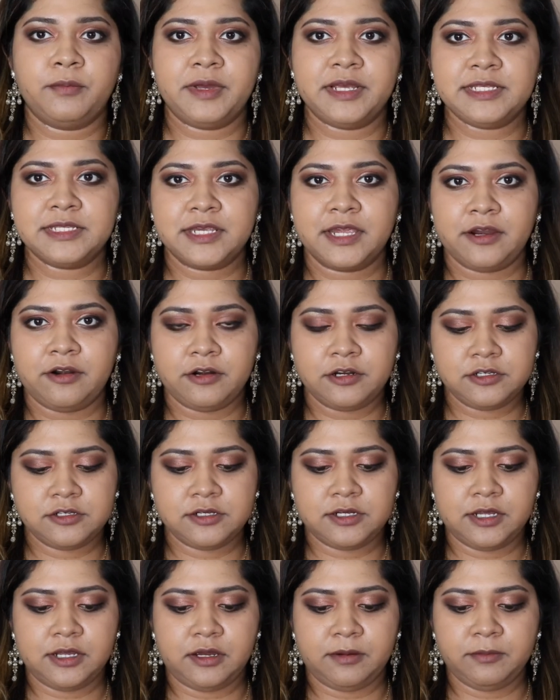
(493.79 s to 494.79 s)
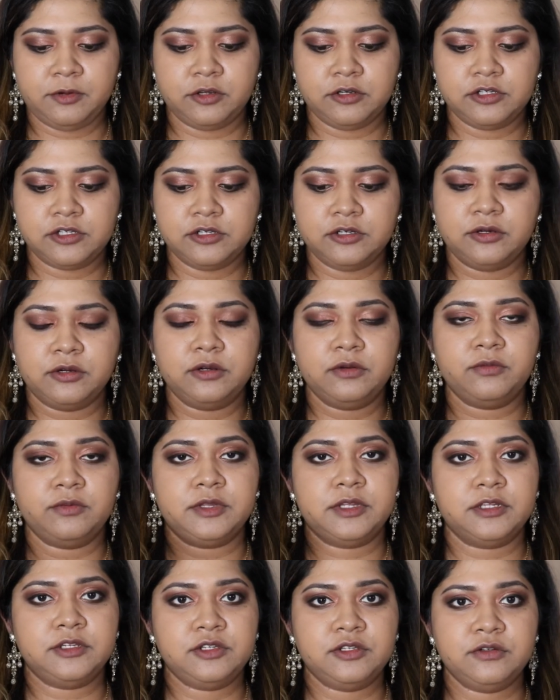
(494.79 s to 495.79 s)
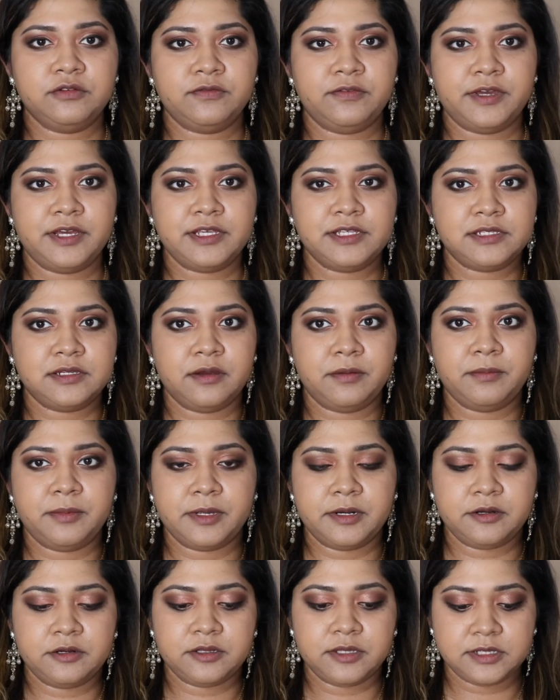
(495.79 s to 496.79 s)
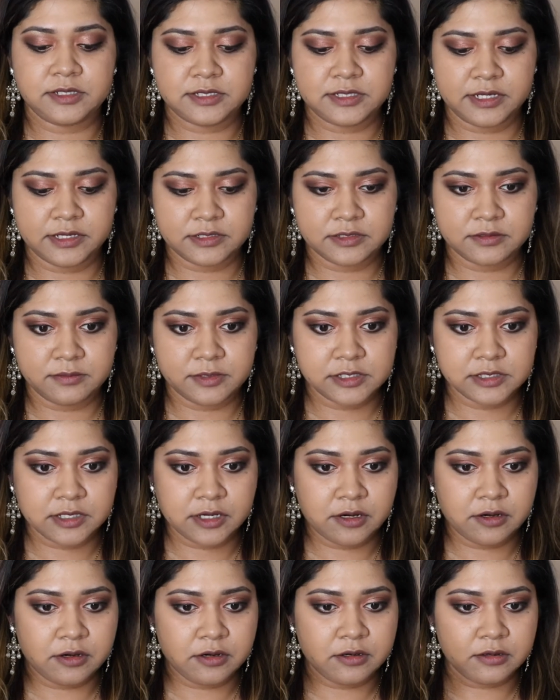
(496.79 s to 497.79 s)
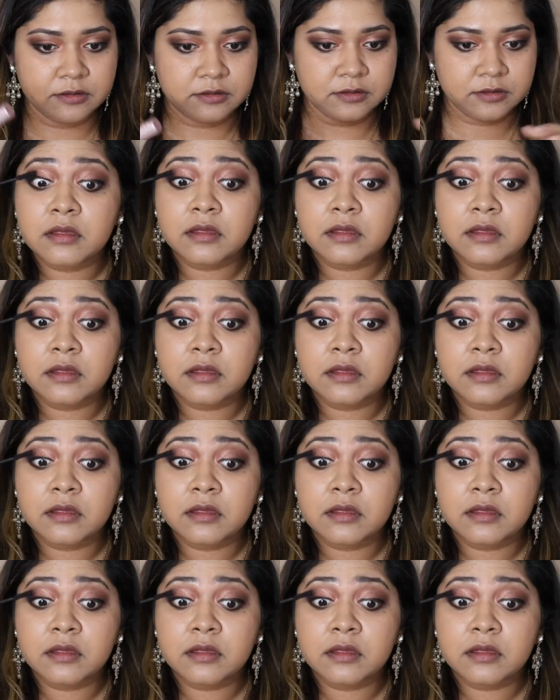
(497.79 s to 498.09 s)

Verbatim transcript: mascara today, I'm going to go in with the Too Faced Better Than Sex Mascara.